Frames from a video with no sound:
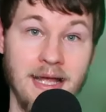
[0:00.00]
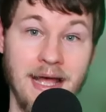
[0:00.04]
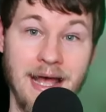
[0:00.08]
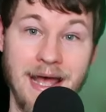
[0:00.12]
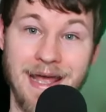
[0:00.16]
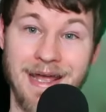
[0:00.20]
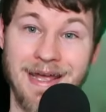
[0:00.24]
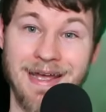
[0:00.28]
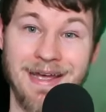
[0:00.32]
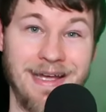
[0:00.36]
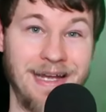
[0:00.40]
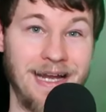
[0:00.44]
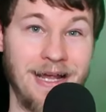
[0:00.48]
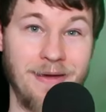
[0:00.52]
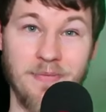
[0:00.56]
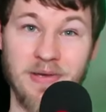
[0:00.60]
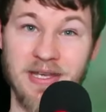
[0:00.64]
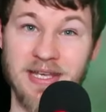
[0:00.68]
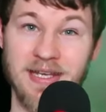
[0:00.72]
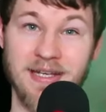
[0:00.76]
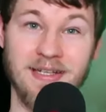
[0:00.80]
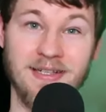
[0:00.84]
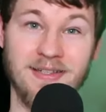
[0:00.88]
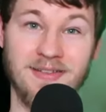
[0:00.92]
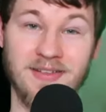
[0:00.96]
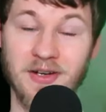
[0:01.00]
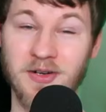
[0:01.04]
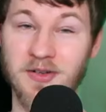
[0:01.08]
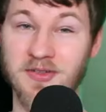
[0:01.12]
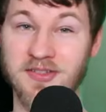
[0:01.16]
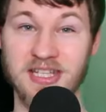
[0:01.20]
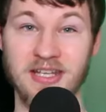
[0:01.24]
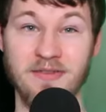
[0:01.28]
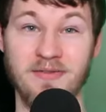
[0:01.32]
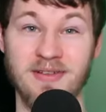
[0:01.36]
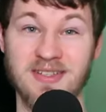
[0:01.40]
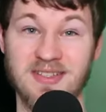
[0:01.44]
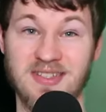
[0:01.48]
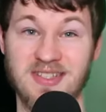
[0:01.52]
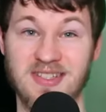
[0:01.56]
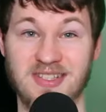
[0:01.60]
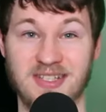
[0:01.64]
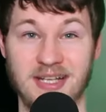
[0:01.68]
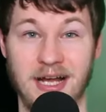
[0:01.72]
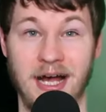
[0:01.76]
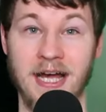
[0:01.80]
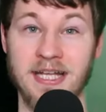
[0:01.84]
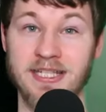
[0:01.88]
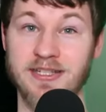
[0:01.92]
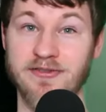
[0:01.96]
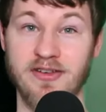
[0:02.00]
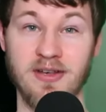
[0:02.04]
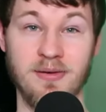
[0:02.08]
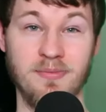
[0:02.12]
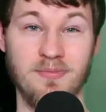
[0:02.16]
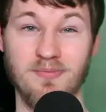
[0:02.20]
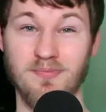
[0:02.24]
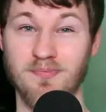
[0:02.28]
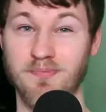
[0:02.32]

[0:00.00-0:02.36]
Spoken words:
And, I mean, there's even signs of him